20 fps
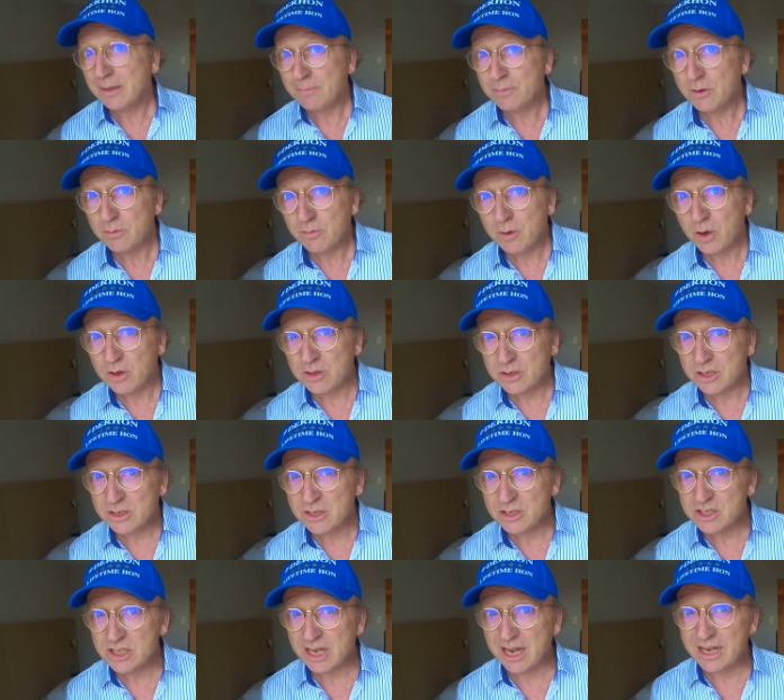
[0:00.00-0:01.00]
move on to
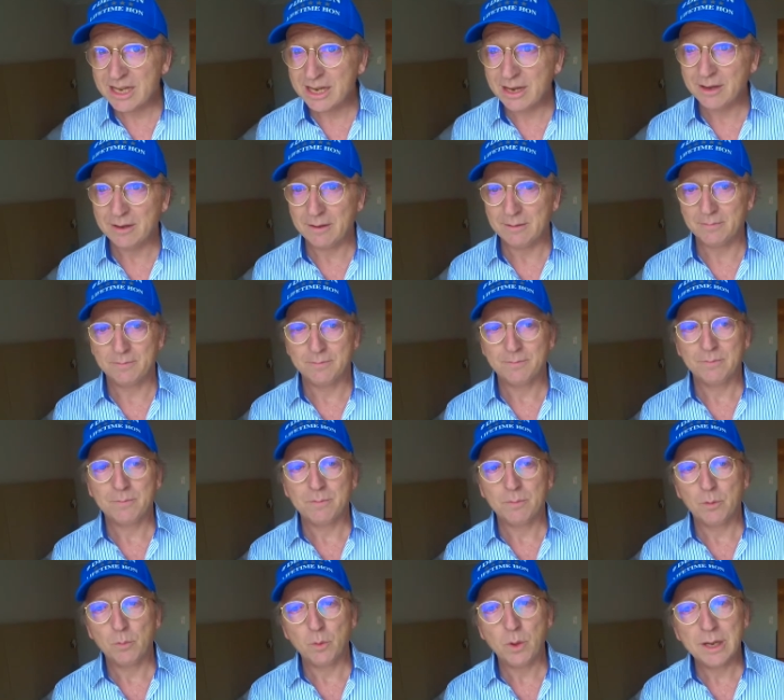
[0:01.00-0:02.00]
the check-in.
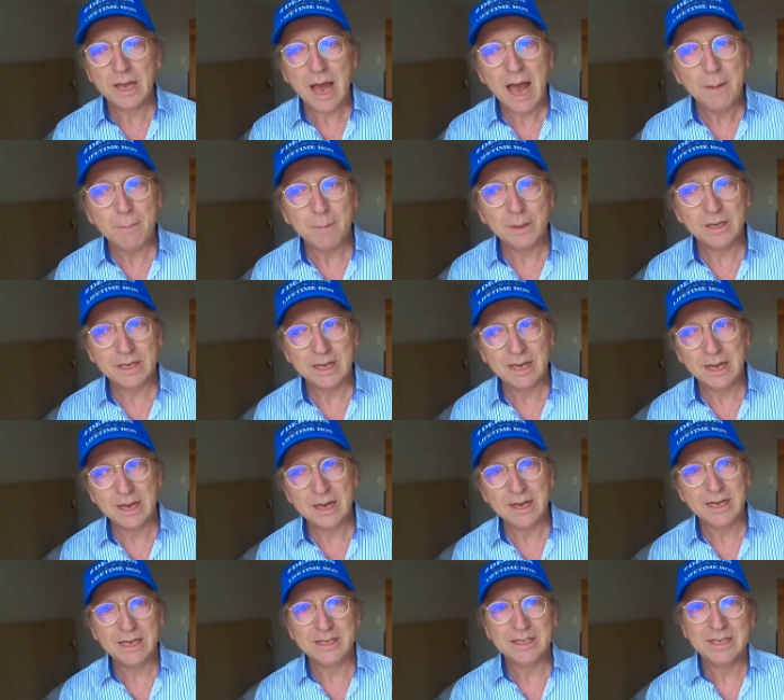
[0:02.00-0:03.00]
What happened
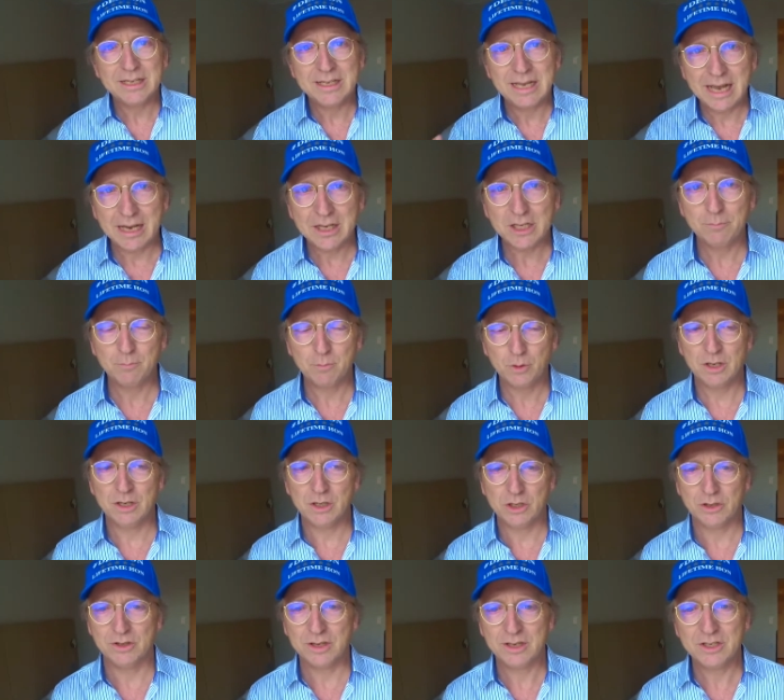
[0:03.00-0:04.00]
here is a data
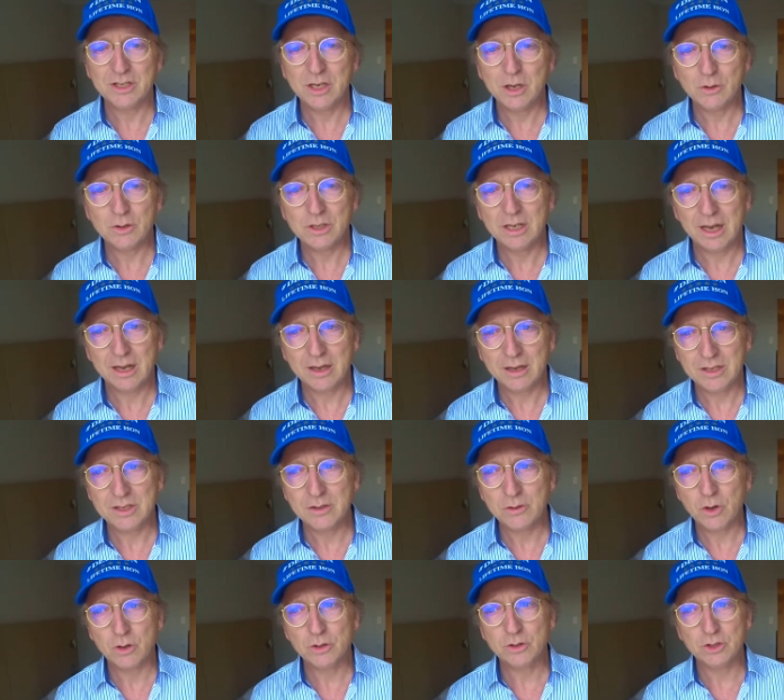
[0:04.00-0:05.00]
breach. This hotel is
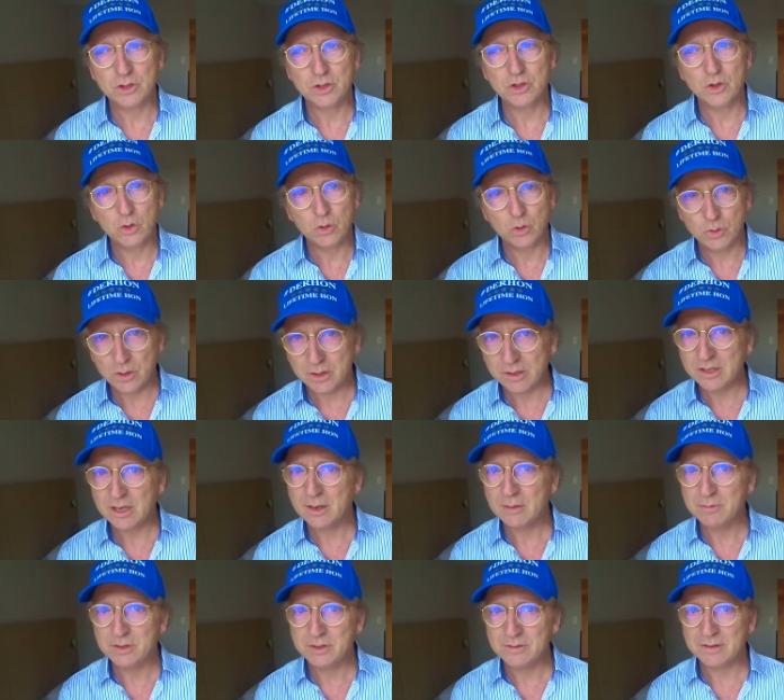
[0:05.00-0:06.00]
not secure in
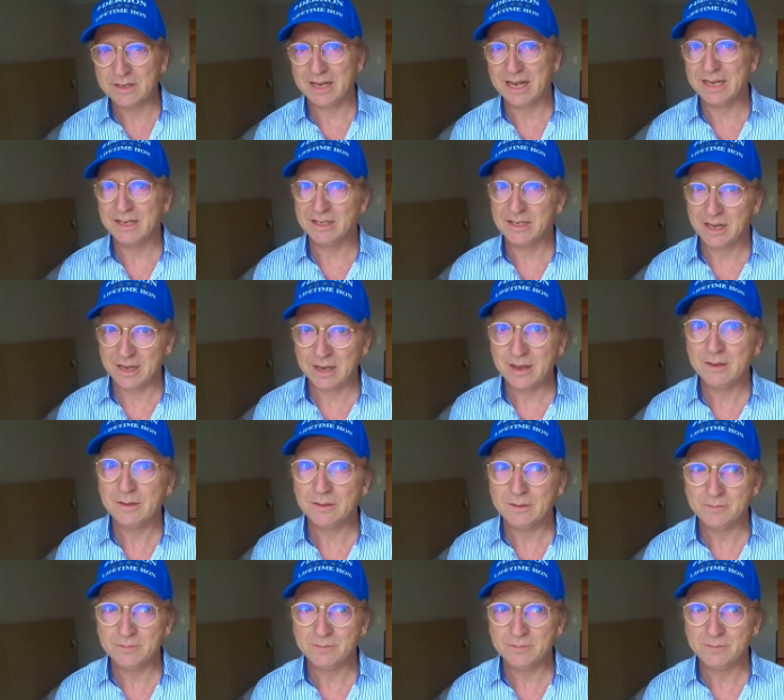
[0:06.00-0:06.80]
terms of data.